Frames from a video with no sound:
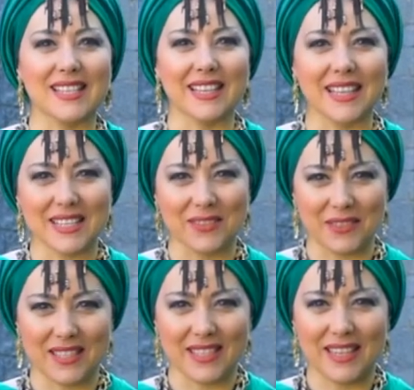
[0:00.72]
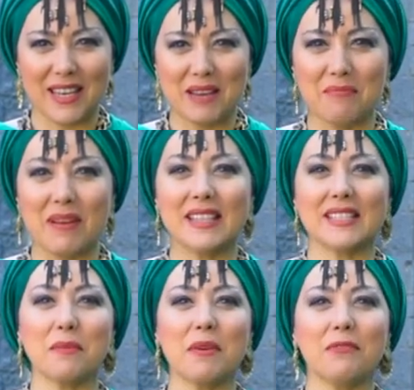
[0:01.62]
Good day, my most
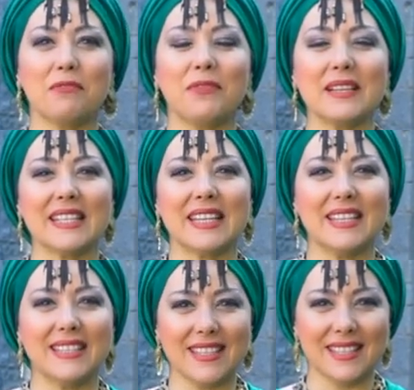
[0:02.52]
precious women.